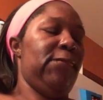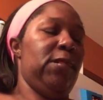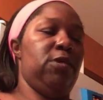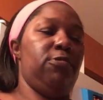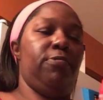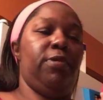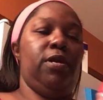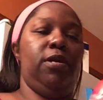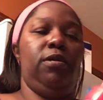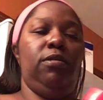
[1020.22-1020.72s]

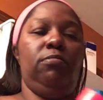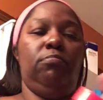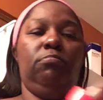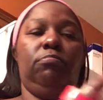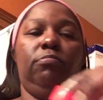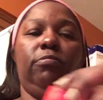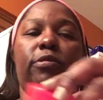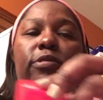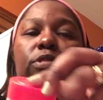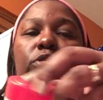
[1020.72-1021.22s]
All right.
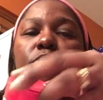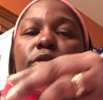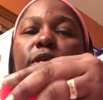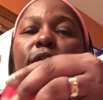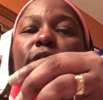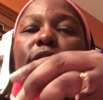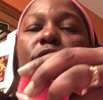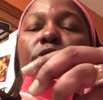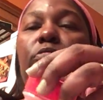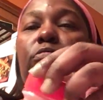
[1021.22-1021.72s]
So
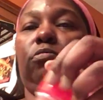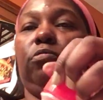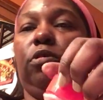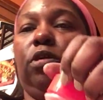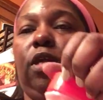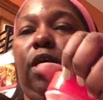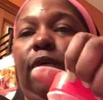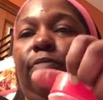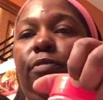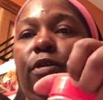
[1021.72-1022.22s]
next, we're
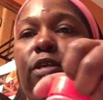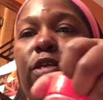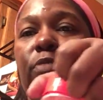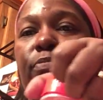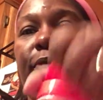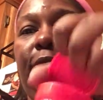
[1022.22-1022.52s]
going to have onion